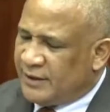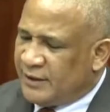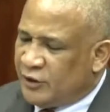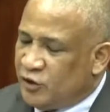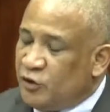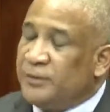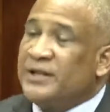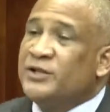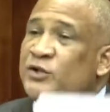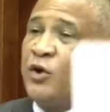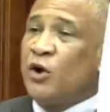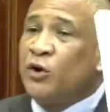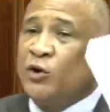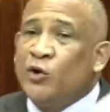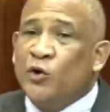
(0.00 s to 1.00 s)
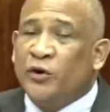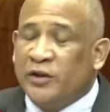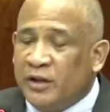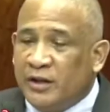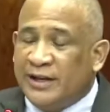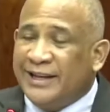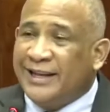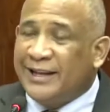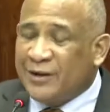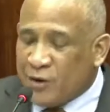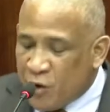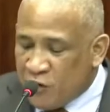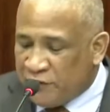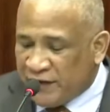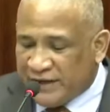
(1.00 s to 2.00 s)
You must download a
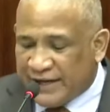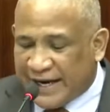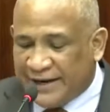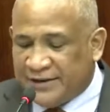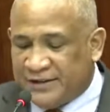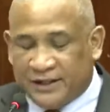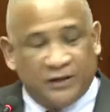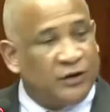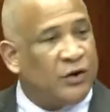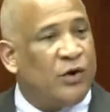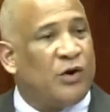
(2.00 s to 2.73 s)
COVID-19